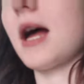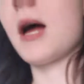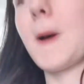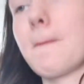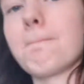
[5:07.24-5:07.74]

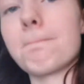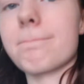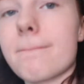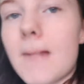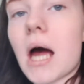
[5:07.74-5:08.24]

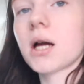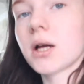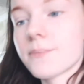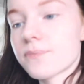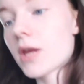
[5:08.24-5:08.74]
um,
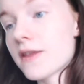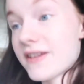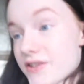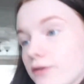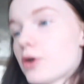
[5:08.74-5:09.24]

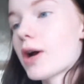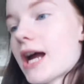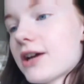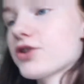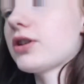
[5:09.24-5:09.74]
this vlog
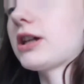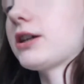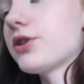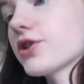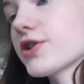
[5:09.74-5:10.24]

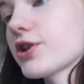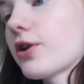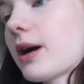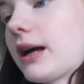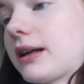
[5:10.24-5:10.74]
actually just so
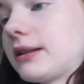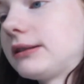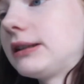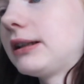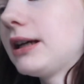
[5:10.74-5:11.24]
I
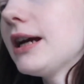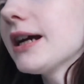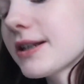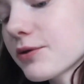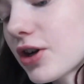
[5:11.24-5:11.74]
can
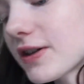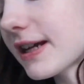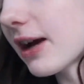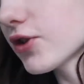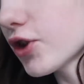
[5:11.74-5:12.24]
so I'm trying
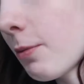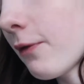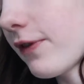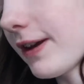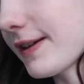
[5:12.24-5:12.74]
to get on top
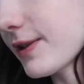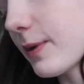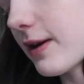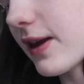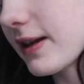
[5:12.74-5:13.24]
of things with